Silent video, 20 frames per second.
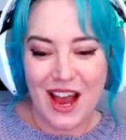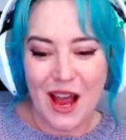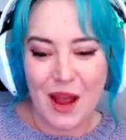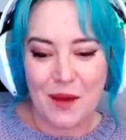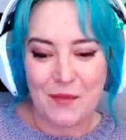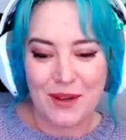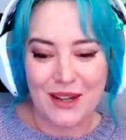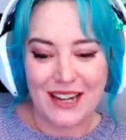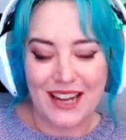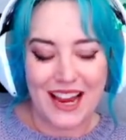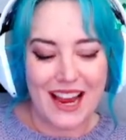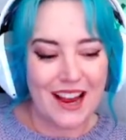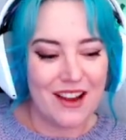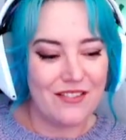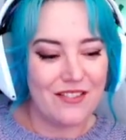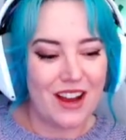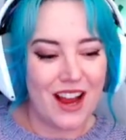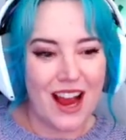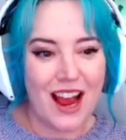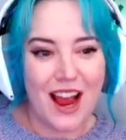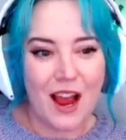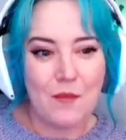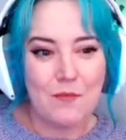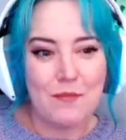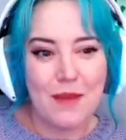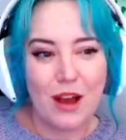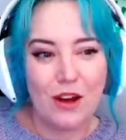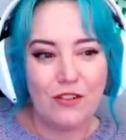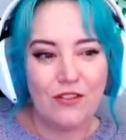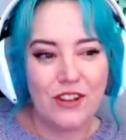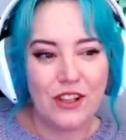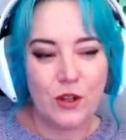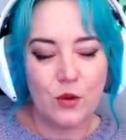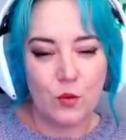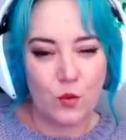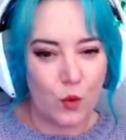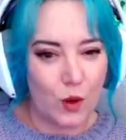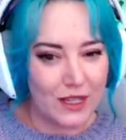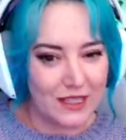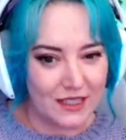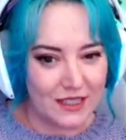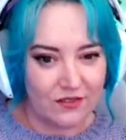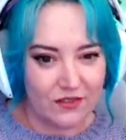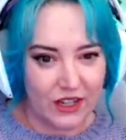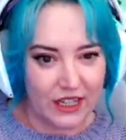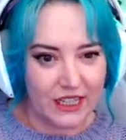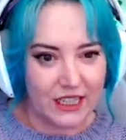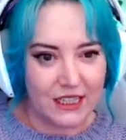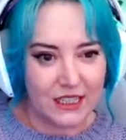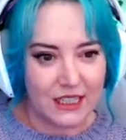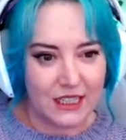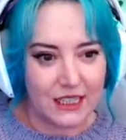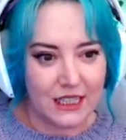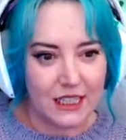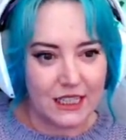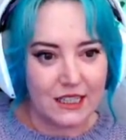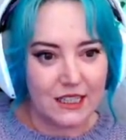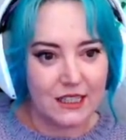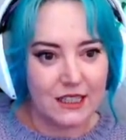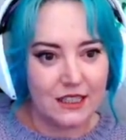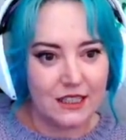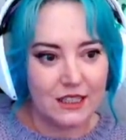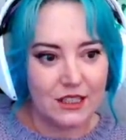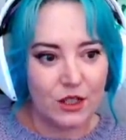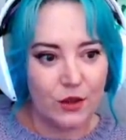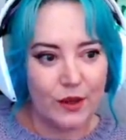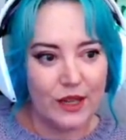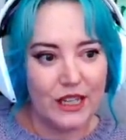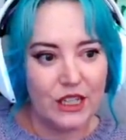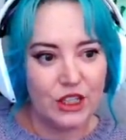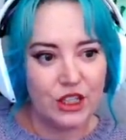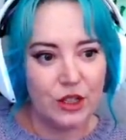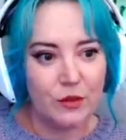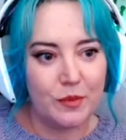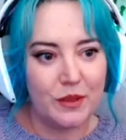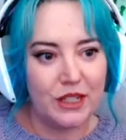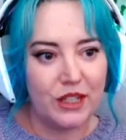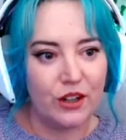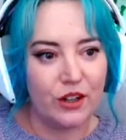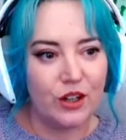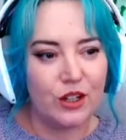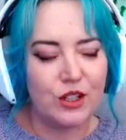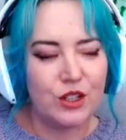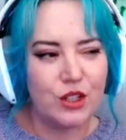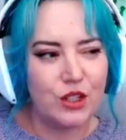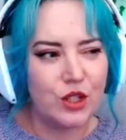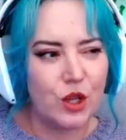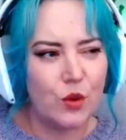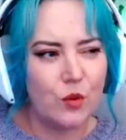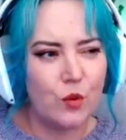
I'm going to have... Melvin was invited to this, so he should be here, because so